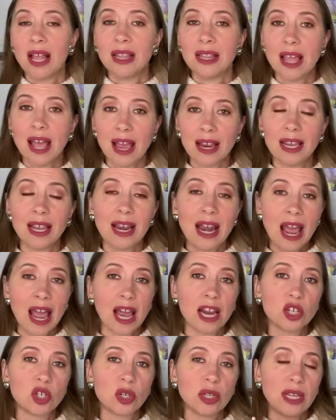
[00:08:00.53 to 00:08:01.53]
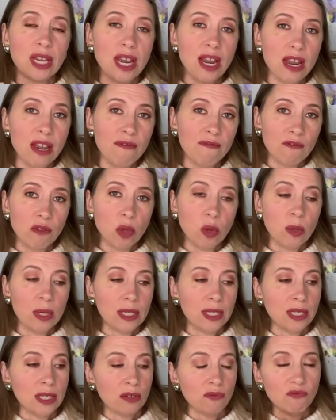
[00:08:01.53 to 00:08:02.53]
that can actually
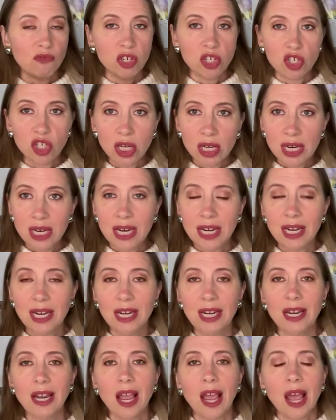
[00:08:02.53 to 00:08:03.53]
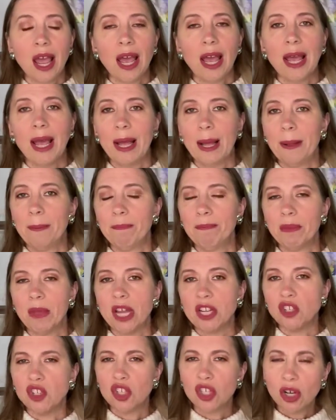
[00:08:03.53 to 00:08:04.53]
influence rigidity,
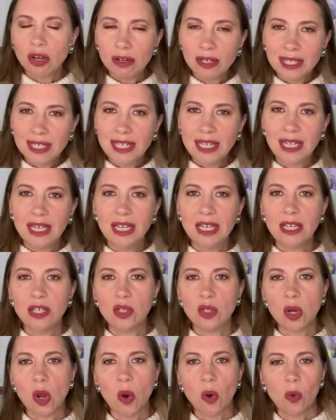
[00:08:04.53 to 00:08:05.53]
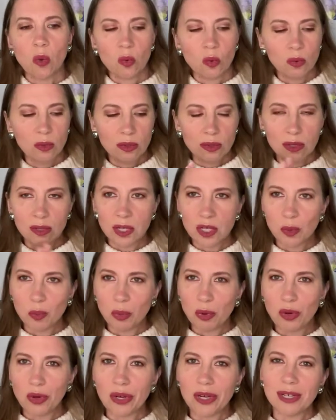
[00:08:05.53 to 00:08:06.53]
uncertainty. So this
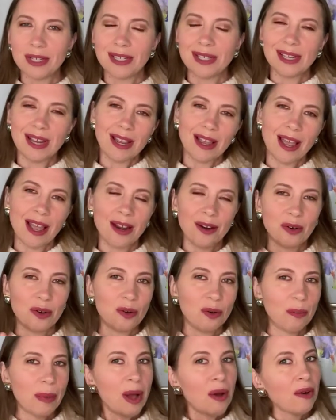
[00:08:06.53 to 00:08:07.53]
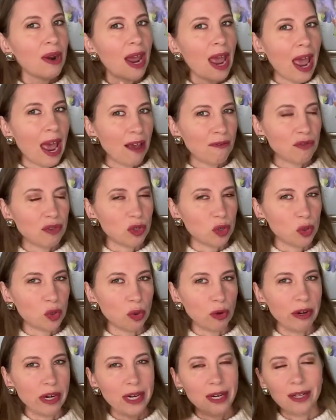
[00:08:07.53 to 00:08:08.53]
book is, I don't know, about half the
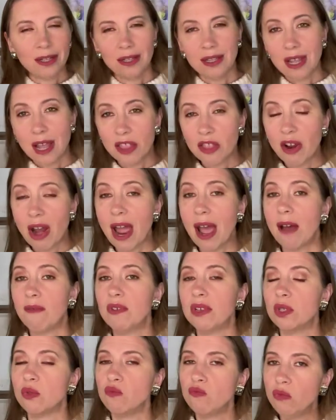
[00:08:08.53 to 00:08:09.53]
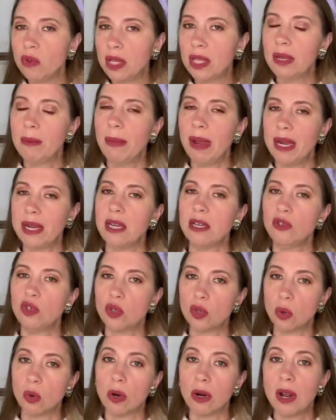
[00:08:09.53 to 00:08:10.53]
story. The other half is really making
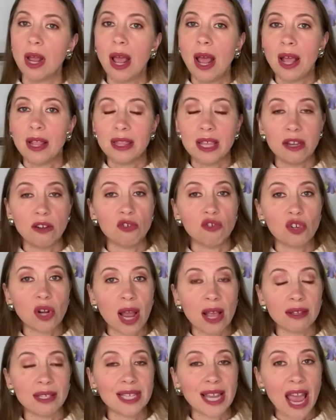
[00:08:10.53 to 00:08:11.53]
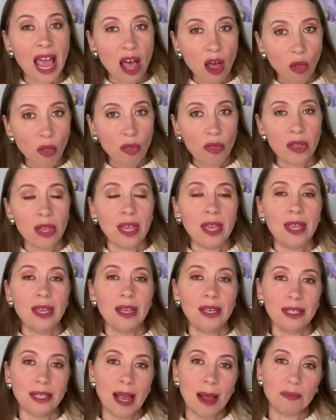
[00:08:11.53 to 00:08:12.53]
sure that your child's health
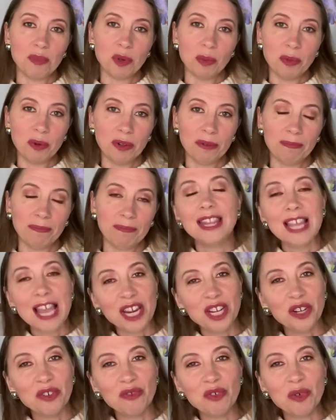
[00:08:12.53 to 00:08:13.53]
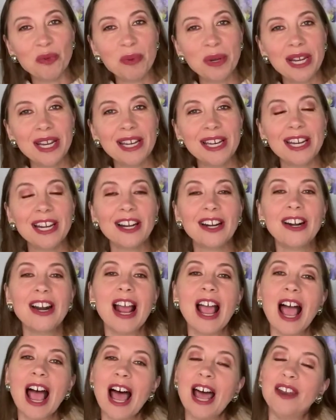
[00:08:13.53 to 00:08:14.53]
is optimal. Thank you for being here.
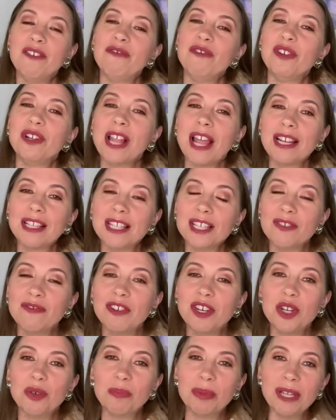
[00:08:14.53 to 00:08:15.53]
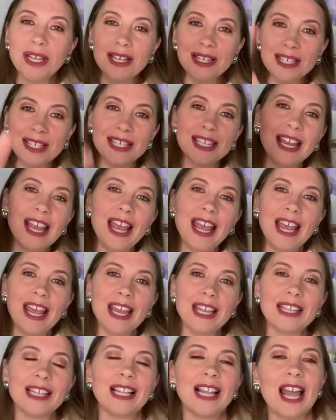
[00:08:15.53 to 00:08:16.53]
And if you like this video, please
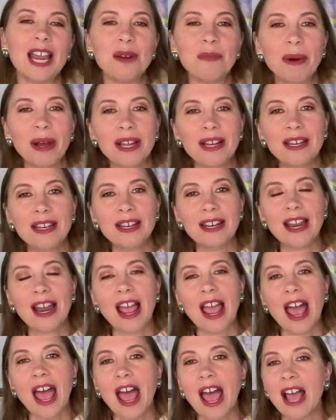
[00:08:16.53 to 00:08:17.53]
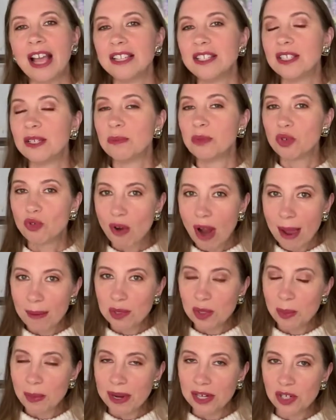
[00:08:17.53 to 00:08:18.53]
hit the like button and subscribe
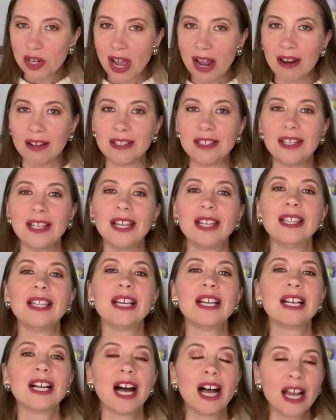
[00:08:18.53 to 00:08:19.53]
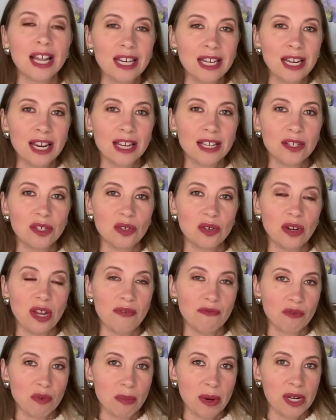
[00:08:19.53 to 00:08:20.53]
to my channel to get the cutting edge
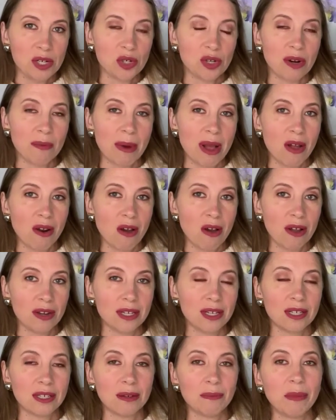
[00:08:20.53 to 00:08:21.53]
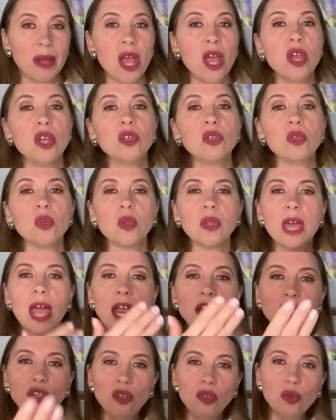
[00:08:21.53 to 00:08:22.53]
information about autism so
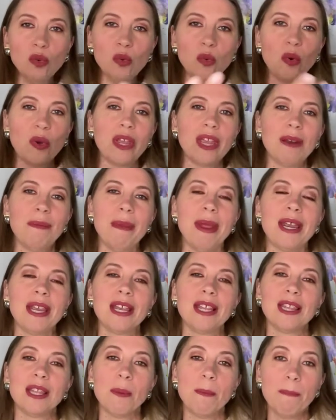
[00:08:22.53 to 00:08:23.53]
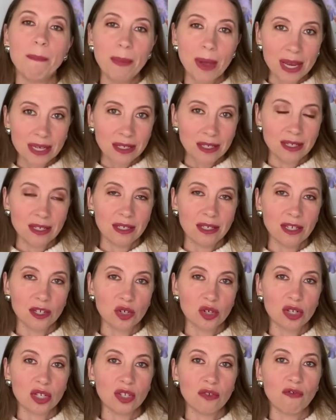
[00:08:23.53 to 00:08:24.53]
that you can make the best
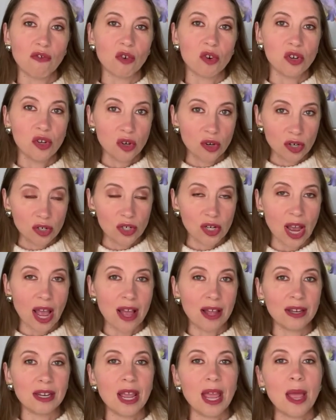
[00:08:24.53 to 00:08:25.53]
decisions for your child